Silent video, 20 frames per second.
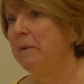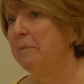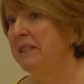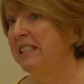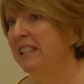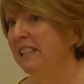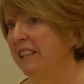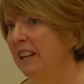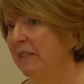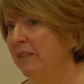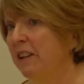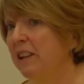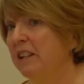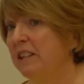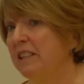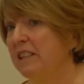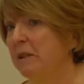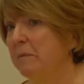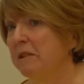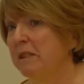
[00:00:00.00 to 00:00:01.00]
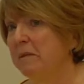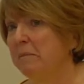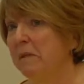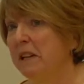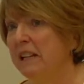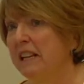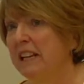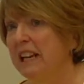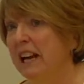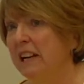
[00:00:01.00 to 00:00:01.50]
significant sums of
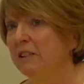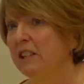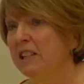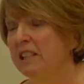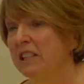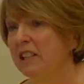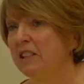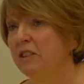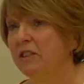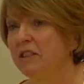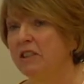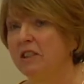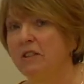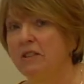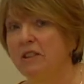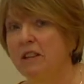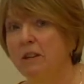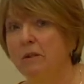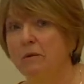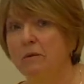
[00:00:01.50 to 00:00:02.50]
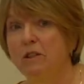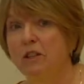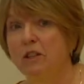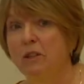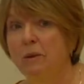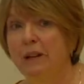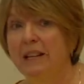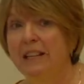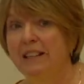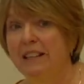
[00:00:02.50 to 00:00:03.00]
money, and continue to do so,
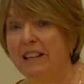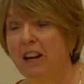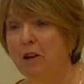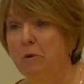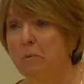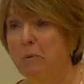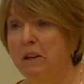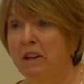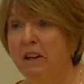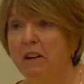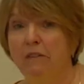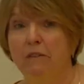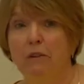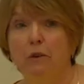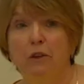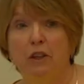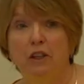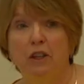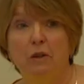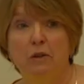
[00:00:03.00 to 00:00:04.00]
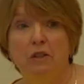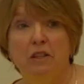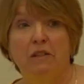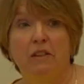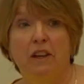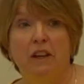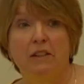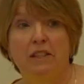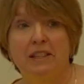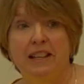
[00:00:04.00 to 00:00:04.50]
to Ethiopia for the use of
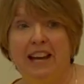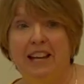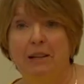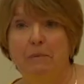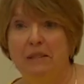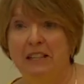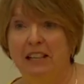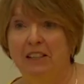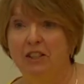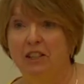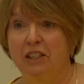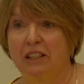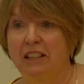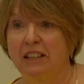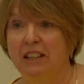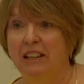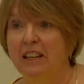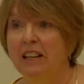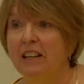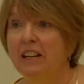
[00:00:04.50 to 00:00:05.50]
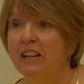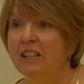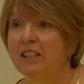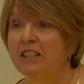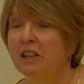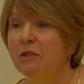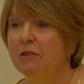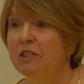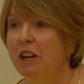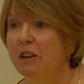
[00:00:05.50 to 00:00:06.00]
those names, actually.
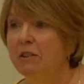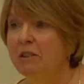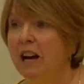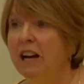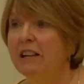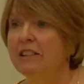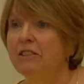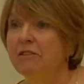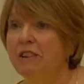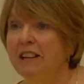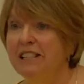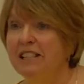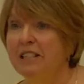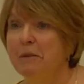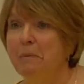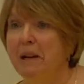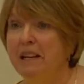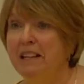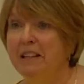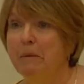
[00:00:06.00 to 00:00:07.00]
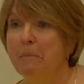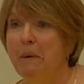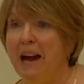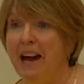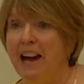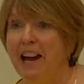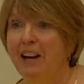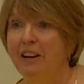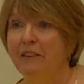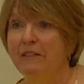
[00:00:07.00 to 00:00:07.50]
So don't underestimate the
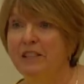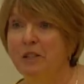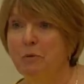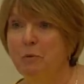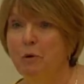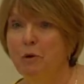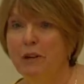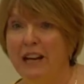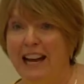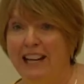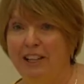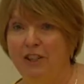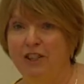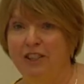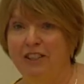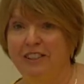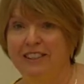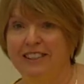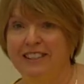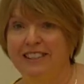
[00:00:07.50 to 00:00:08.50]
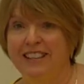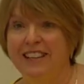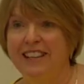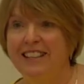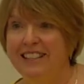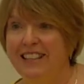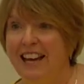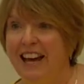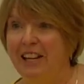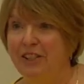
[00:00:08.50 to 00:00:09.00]
power of small actions
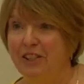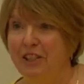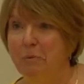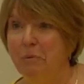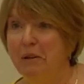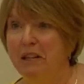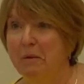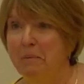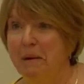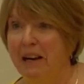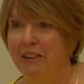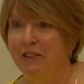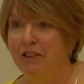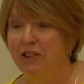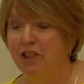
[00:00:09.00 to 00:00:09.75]
to actually bring about